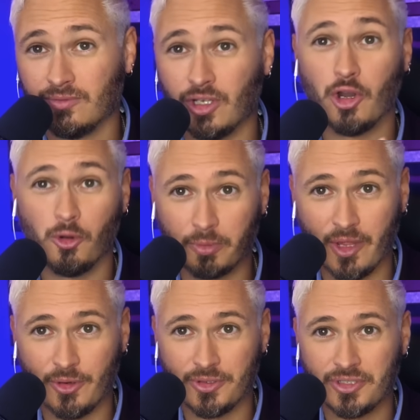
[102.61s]
The Koch
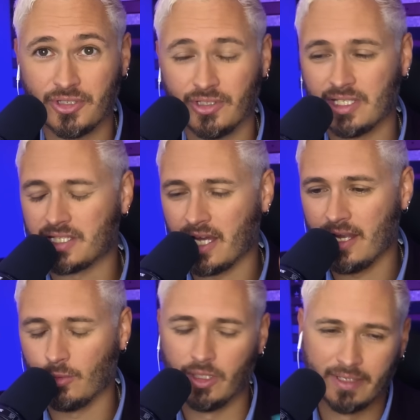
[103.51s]
brothers
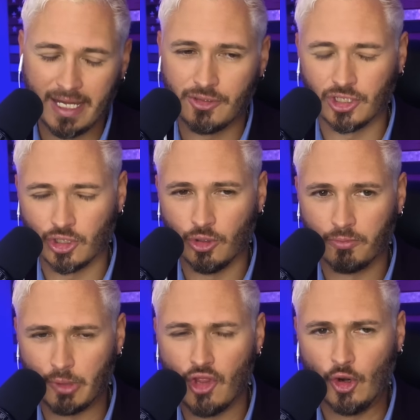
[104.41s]
decided, well, now it's a Koch
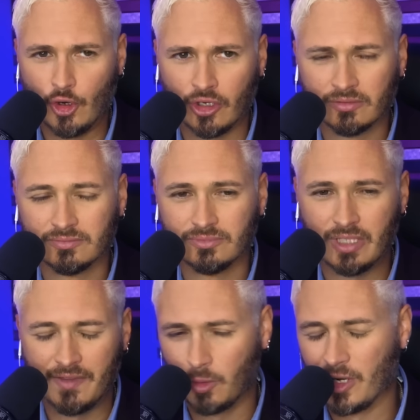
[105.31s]
brother.
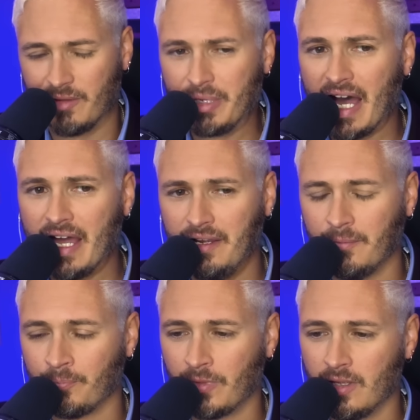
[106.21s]
I think one of them died.
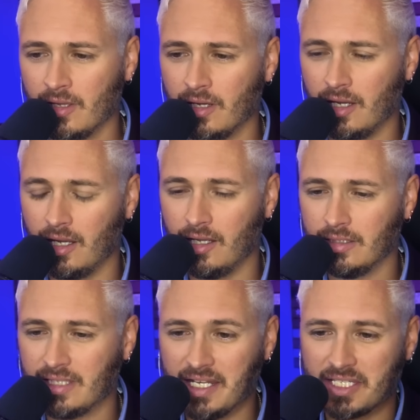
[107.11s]
Uh,
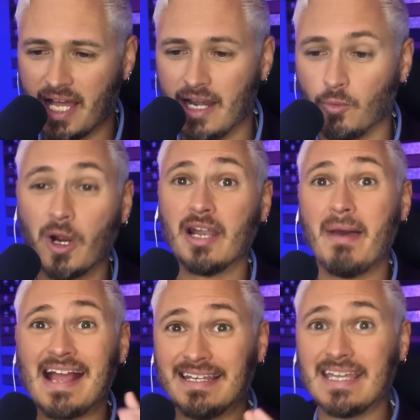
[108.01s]
they decided, we're going to
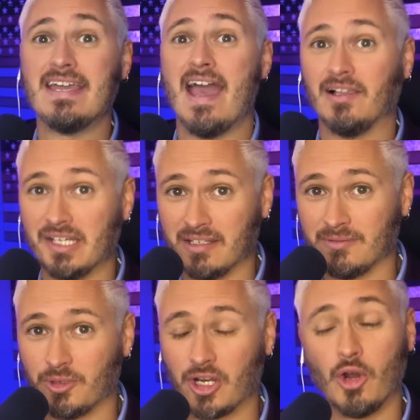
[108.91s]
back Nikki Haley.
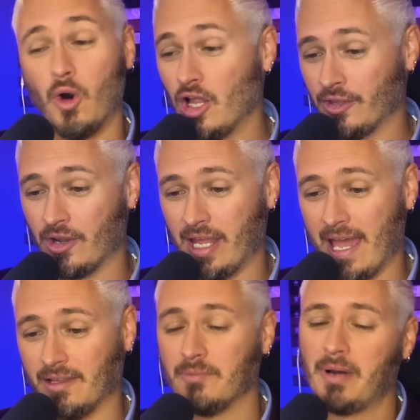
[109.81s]
We're going to go all in on
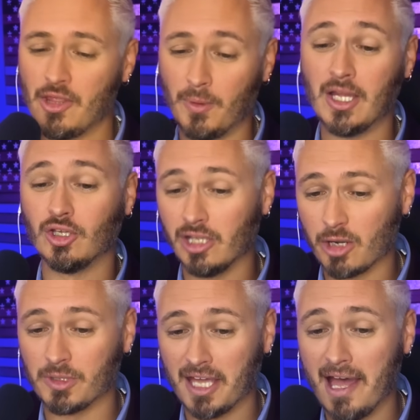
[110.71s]
Haley. By the way, good
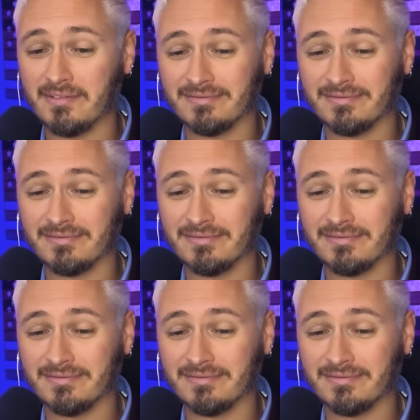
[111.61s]
luck with that.